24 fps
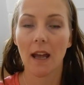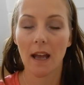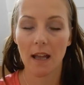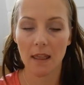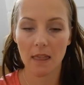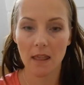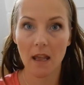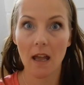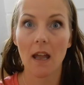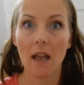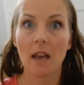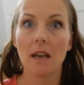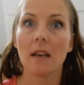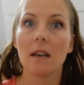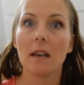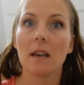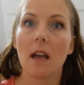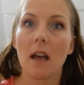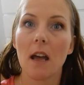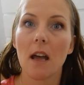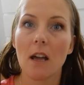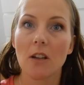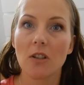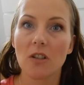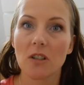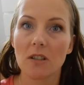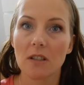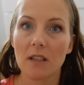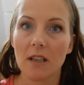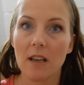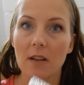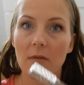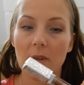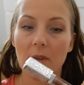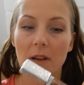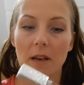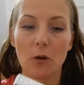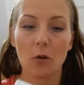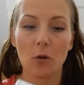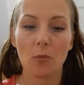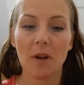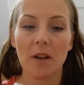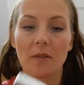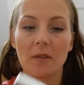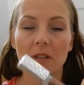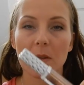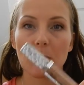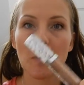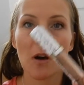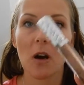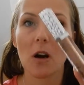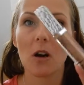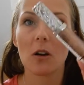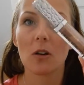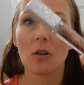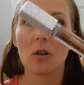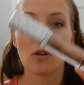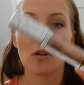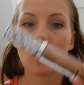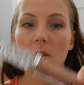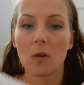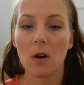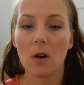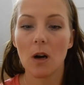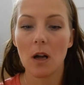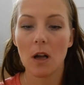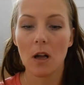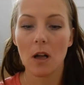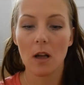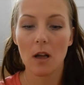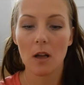And then just to give a little bit of sparkle,